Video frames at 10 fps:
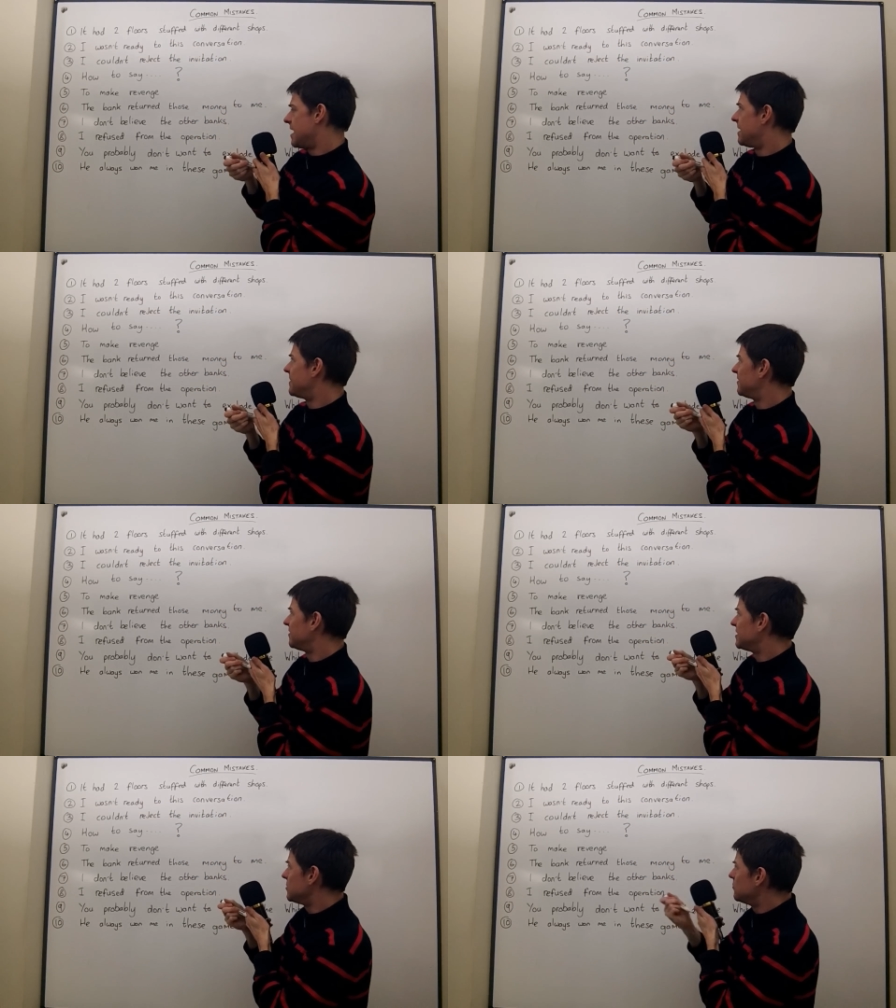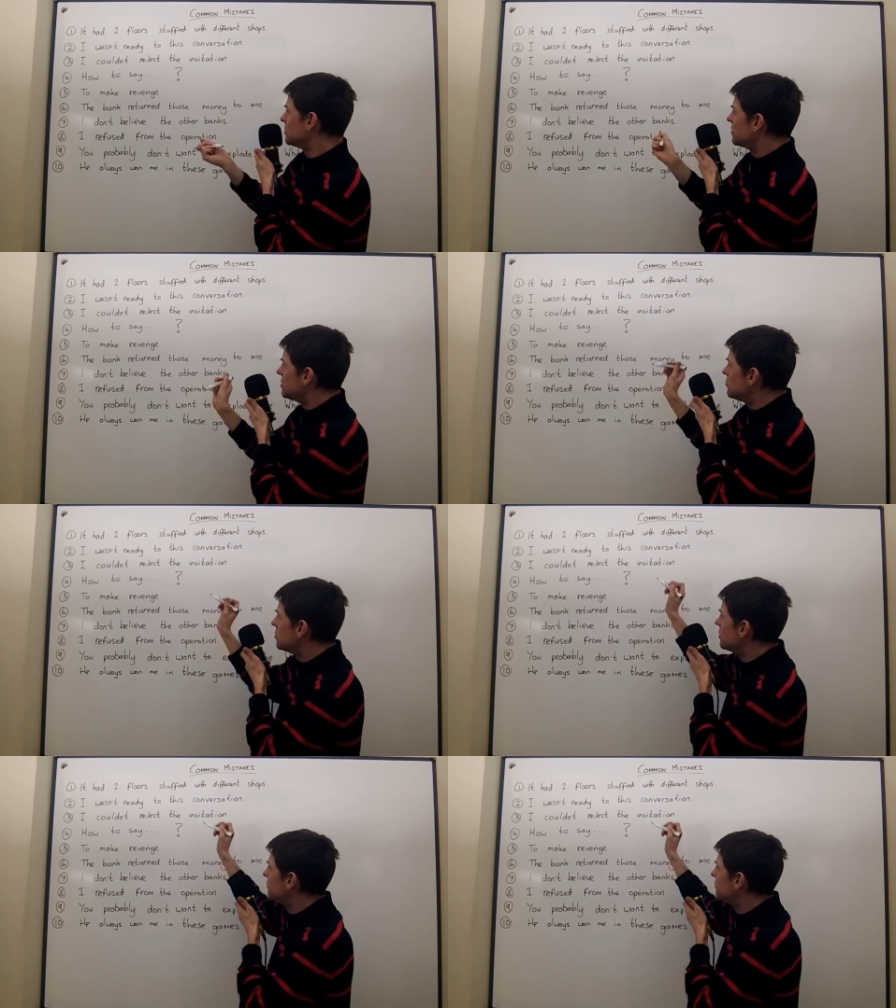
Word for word: Um, you, you